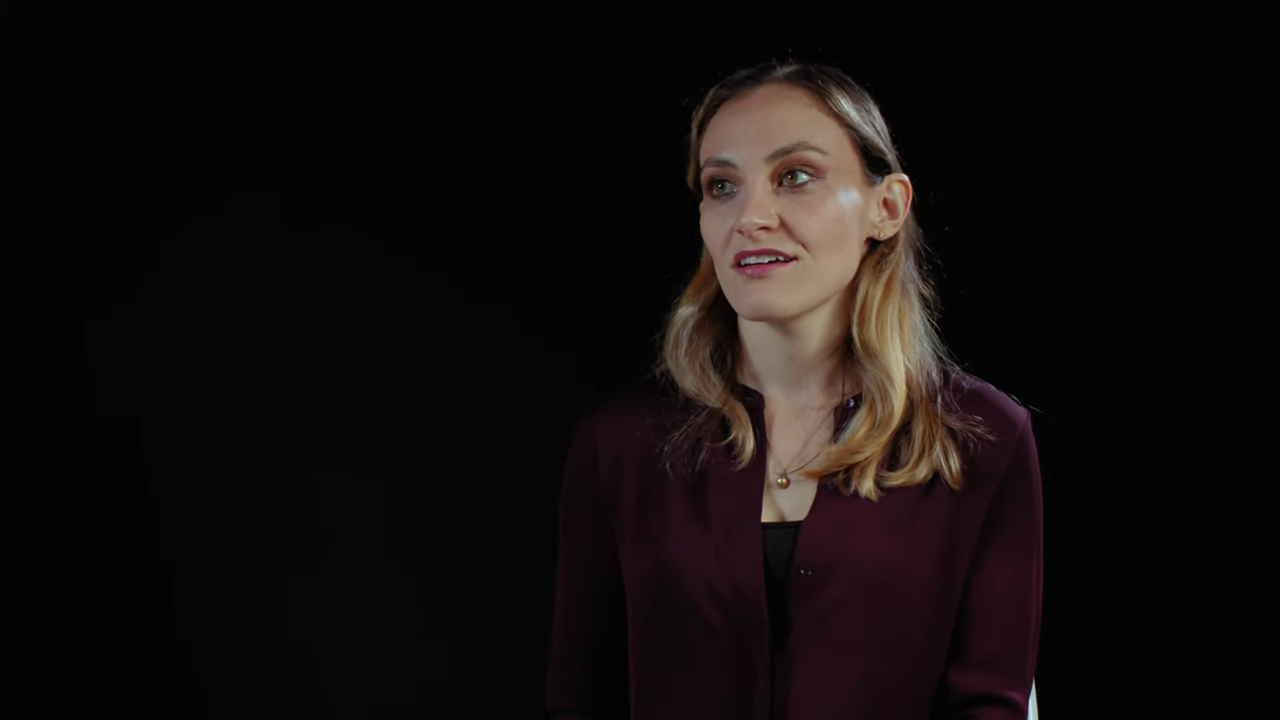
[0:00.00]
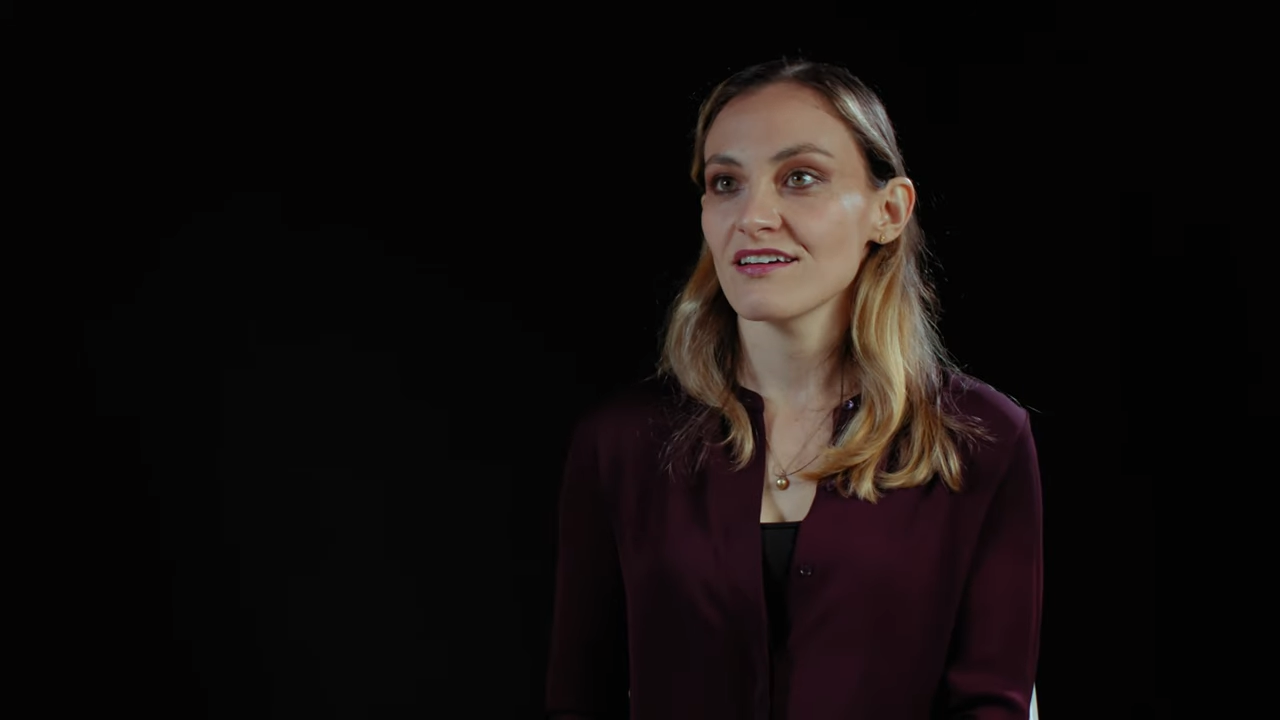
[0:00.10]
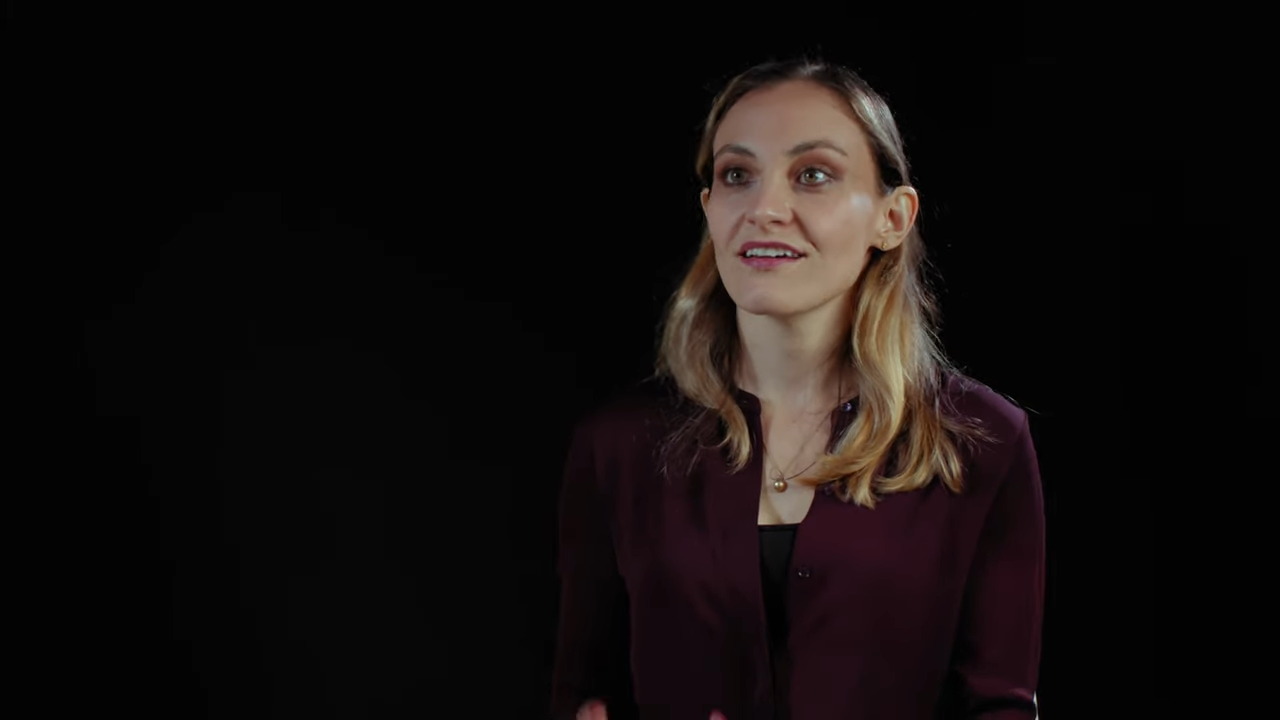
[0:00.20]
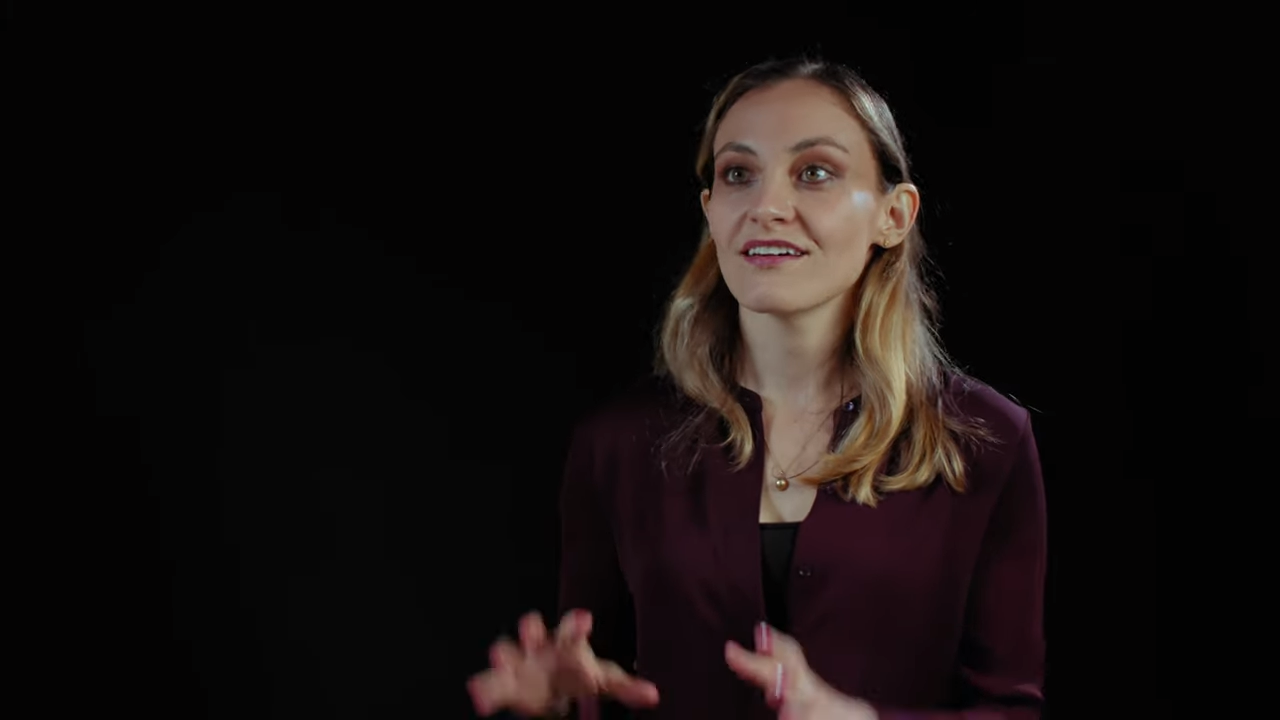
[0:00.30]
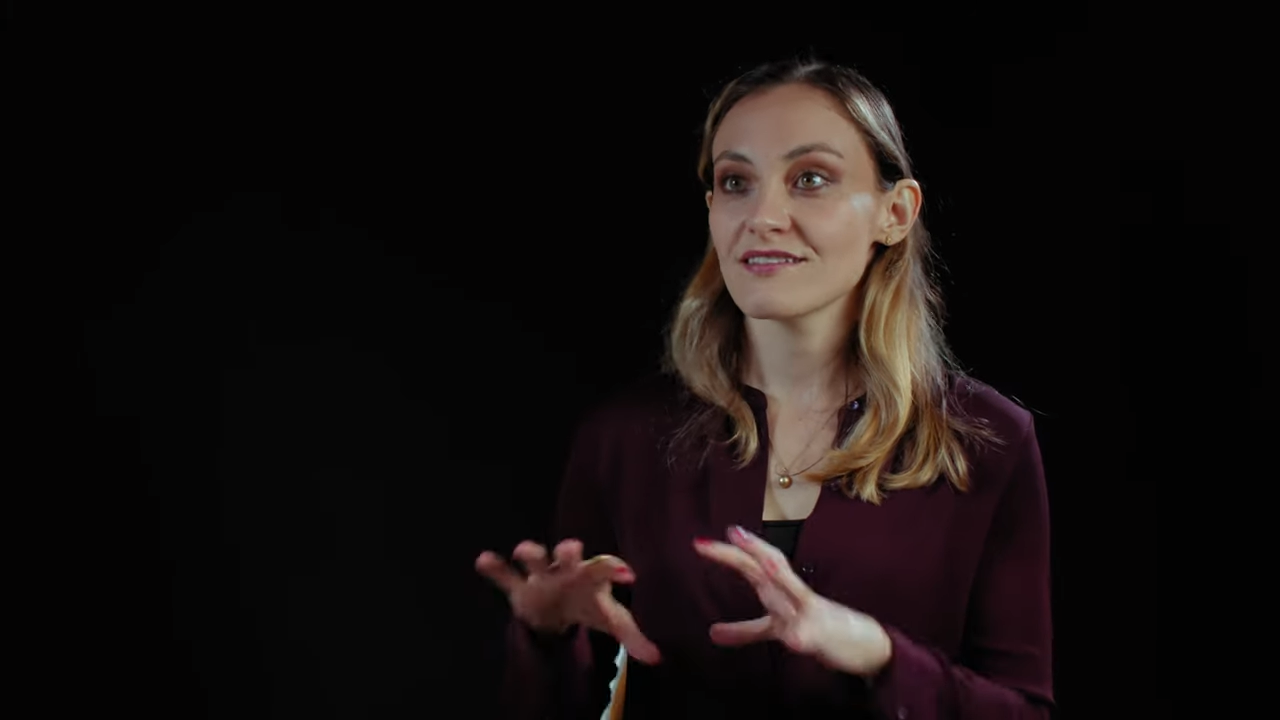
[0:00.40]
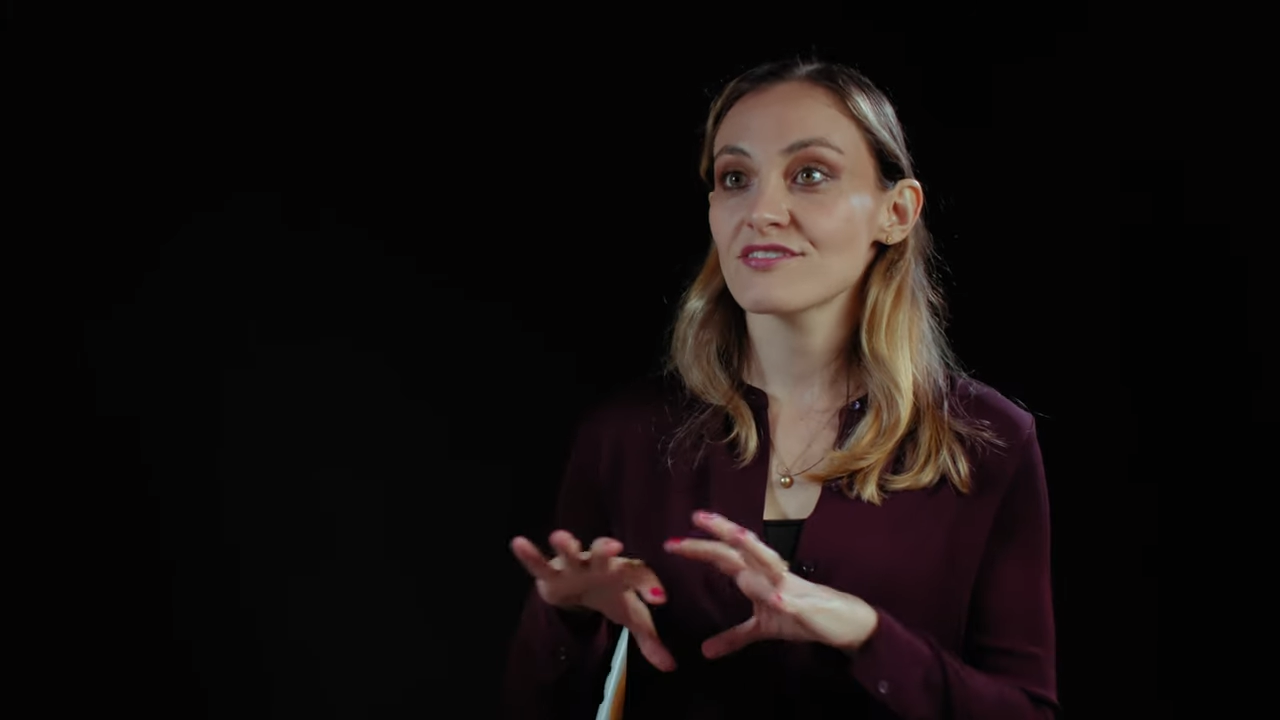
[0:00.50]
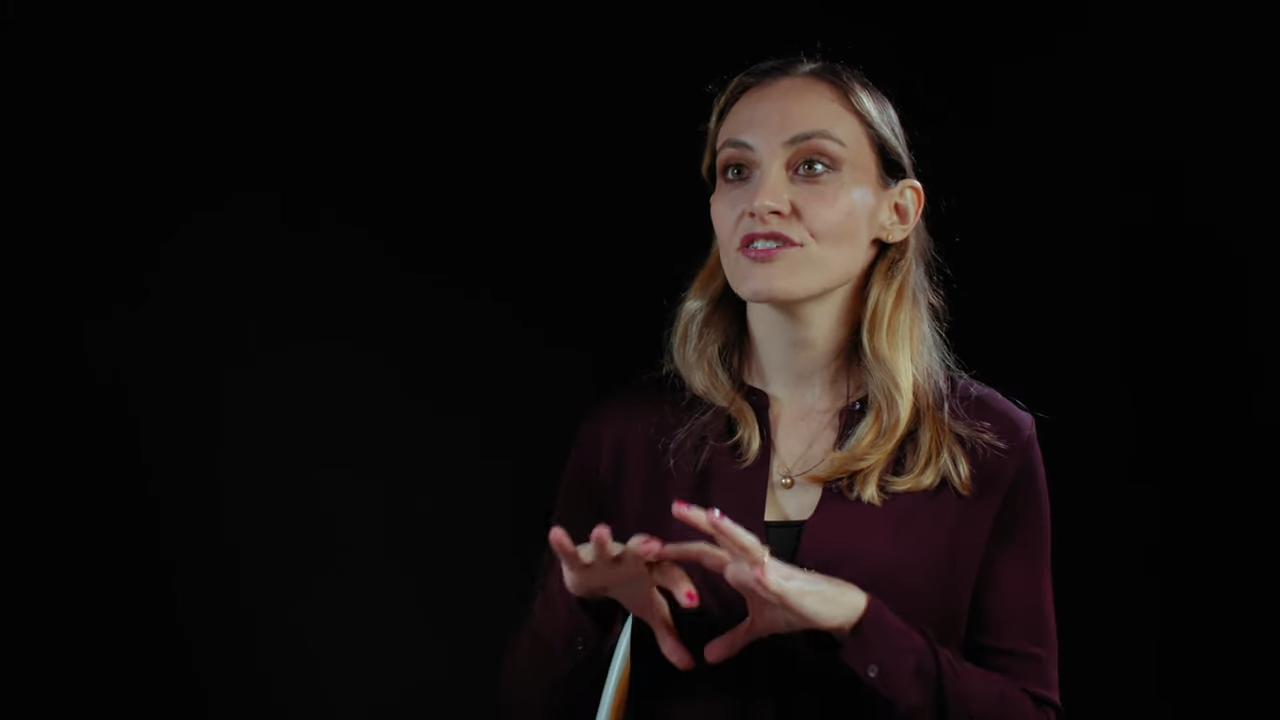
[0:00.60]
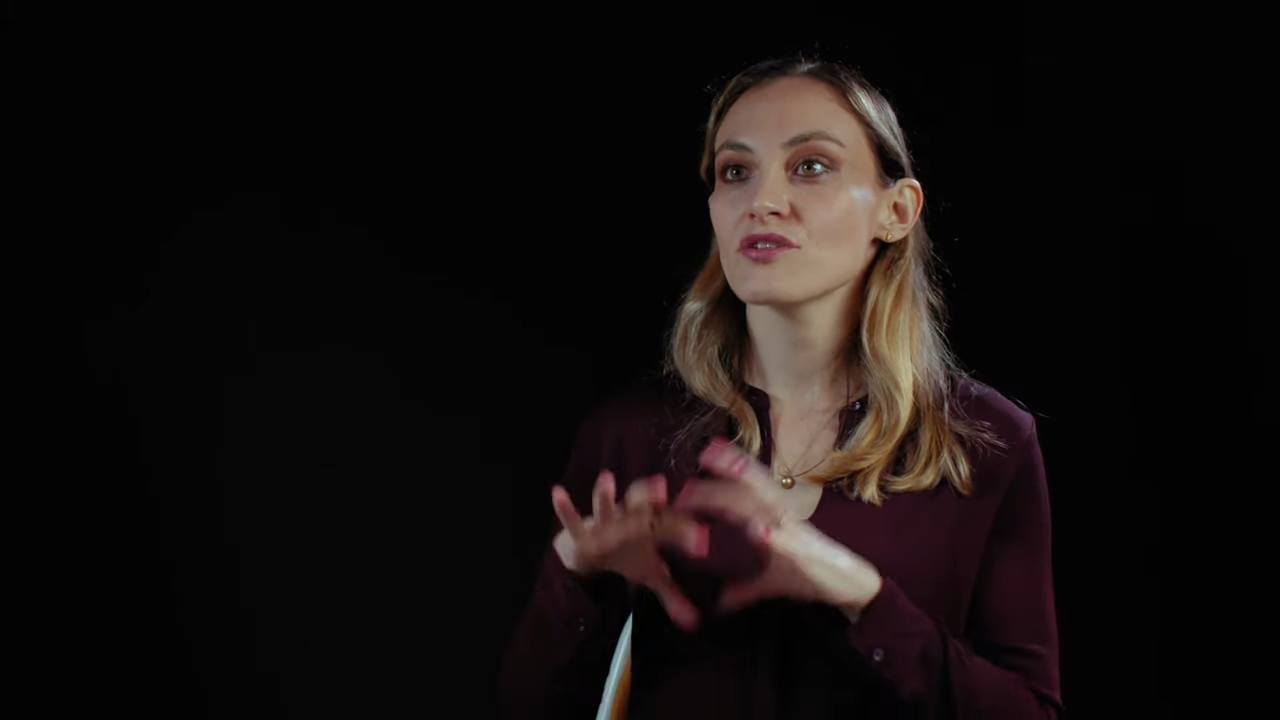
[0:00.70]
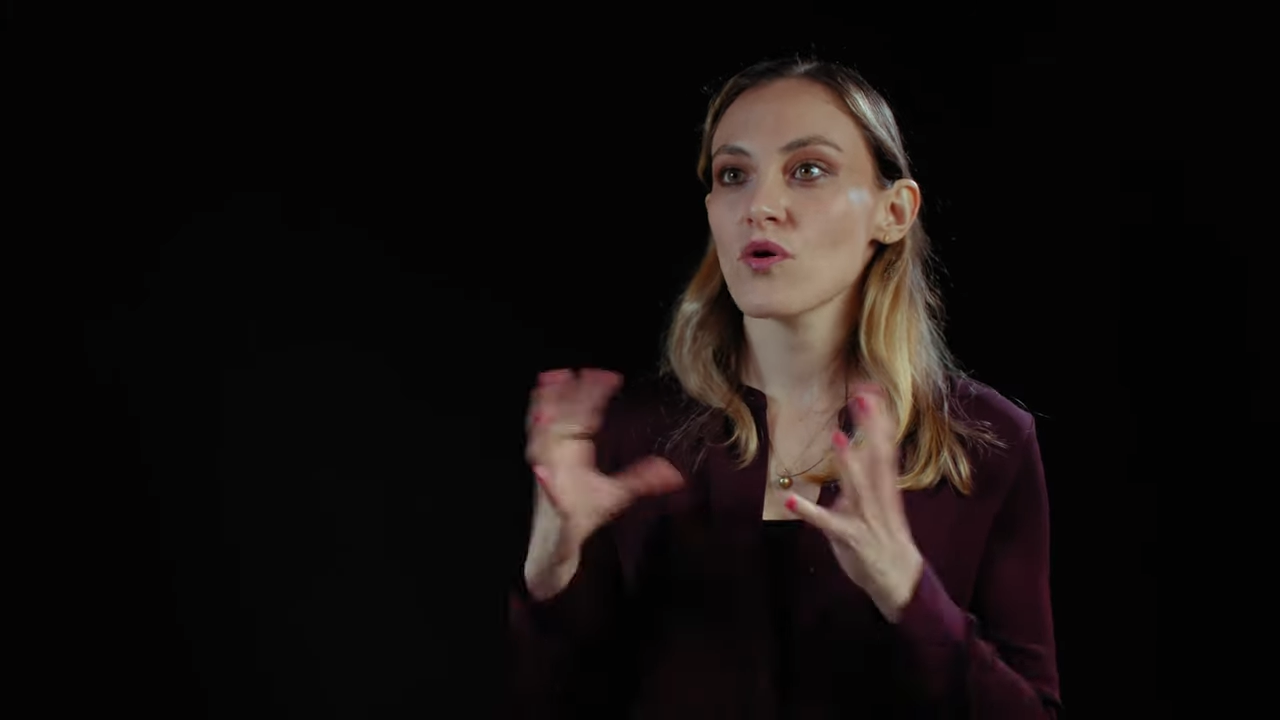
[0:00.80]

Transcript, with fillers: it's just